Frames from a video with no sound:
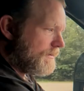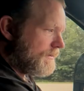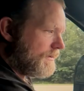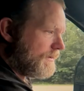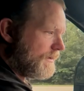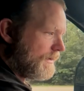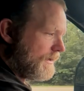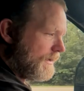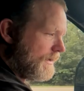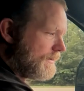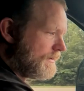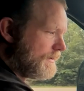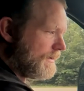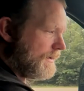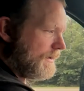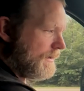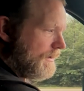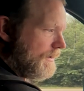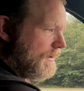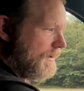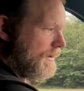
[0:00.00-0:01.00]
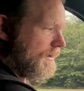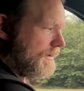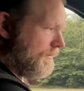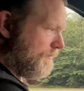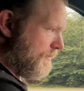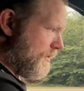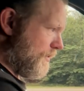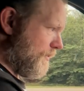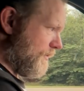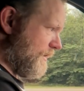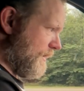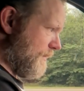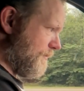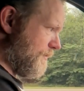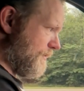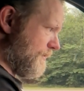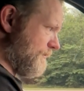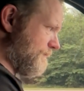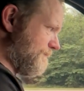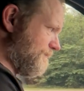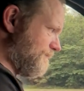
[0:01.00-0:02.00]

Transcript: Connect and lock ball coupler.